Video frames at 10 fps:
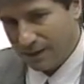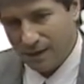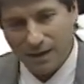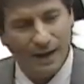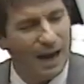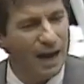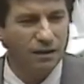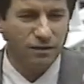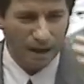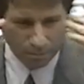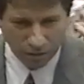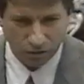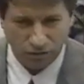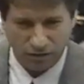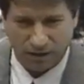And now, how could that be,
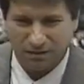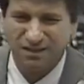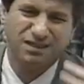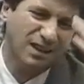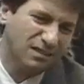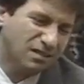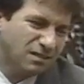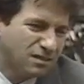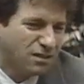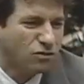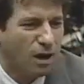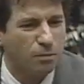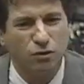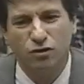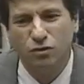you're saying? Let's say it's a drop
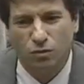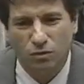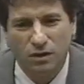or two.